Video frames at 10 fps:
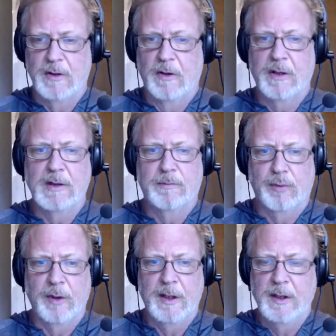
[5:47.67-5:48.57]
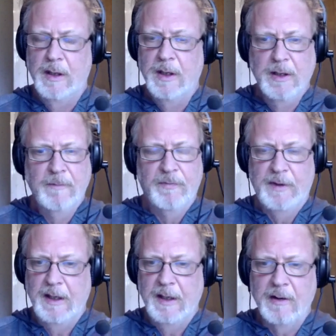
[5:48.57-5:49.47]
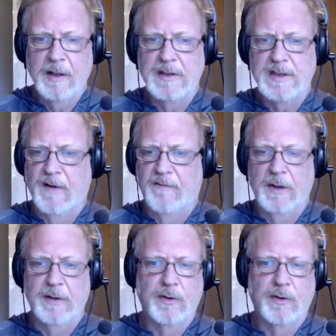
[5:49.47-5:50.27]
They're going to bring the alien stuff in.